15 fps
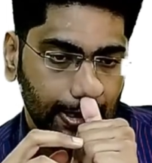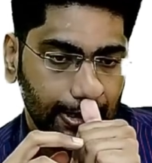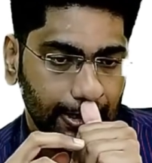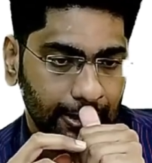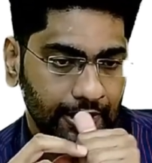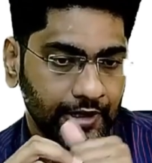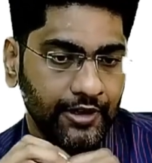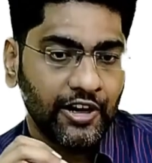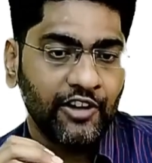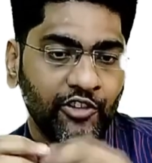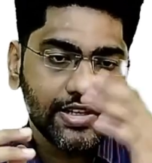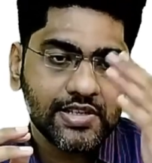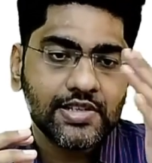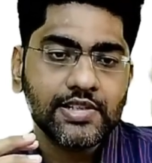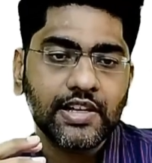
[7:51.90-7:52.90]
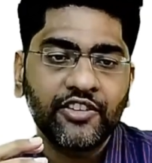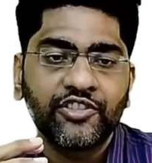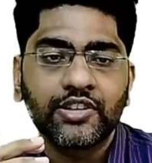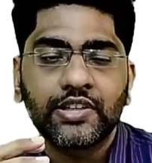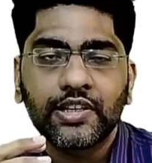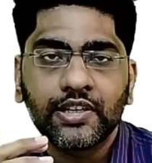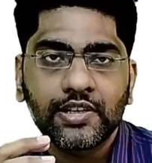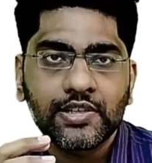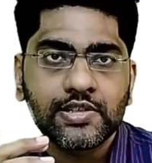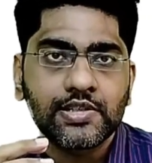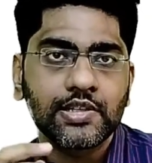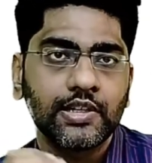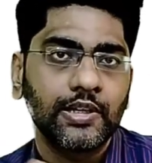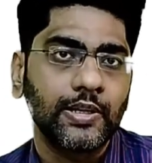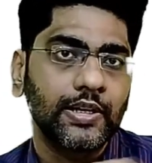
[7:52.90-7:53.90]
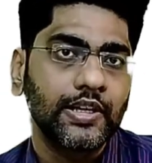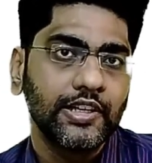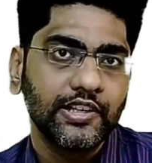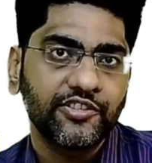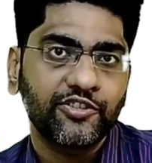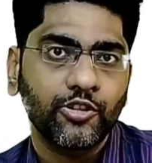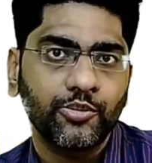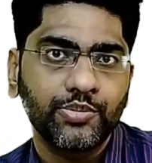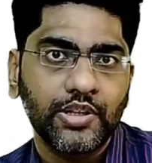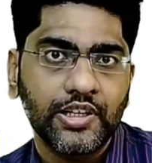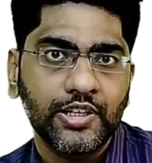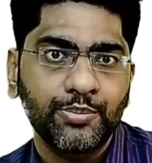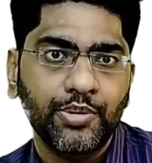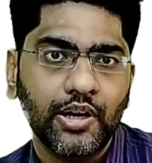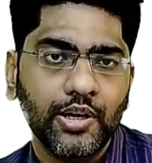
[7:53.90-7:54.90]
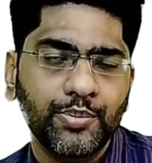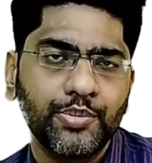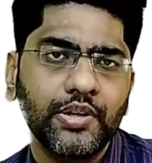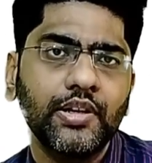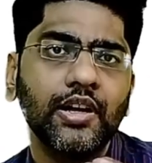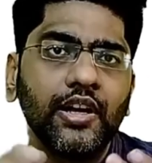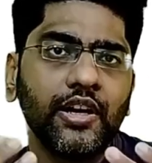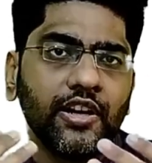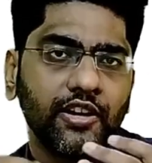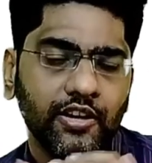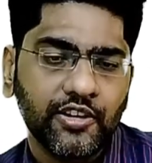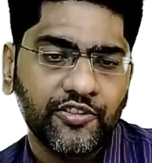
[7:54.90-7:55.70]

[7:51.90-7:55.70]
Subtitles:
once everything is clear from their department,